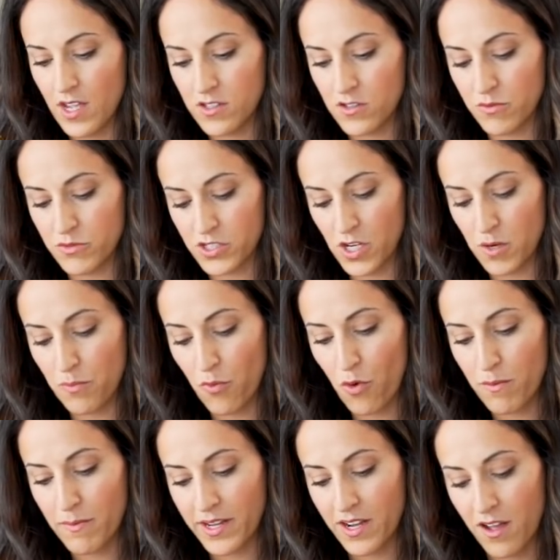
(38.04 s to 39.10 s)
So I'm just gonna
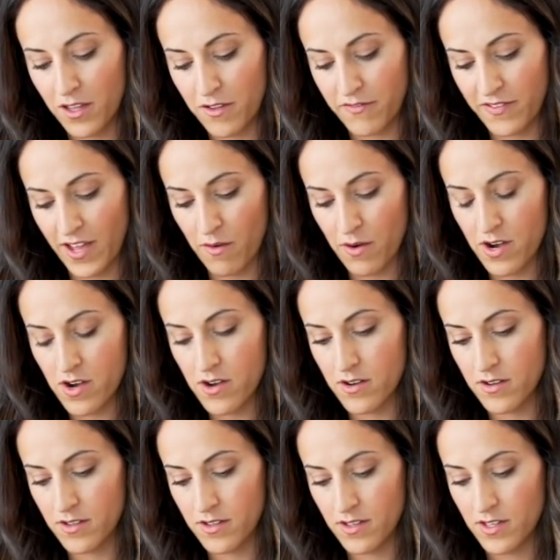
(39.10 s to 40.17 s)
pour my cauliflower
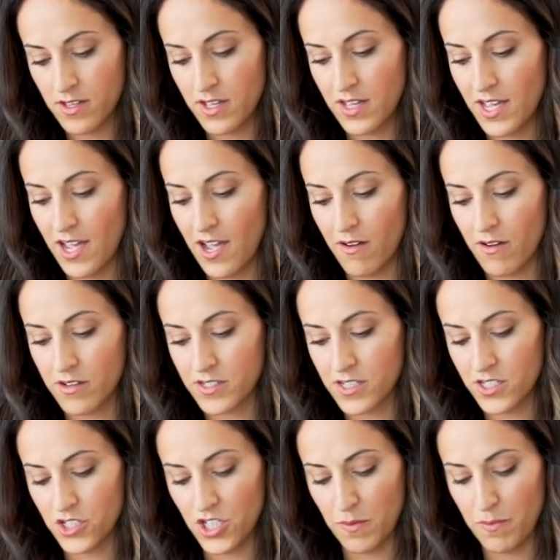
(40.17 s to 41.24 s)
out onto
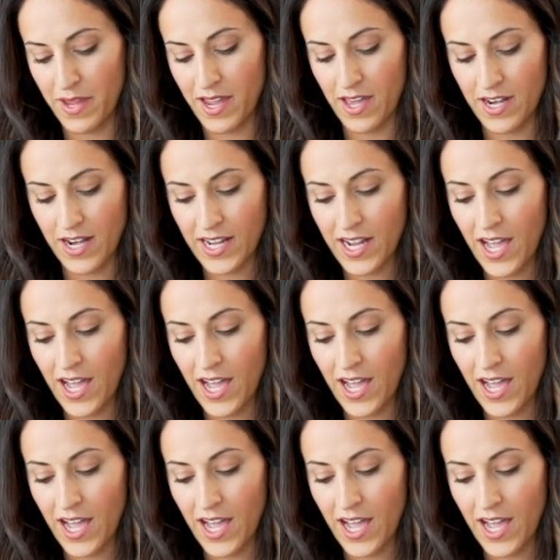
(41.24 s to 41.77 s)
the sheet pan, and I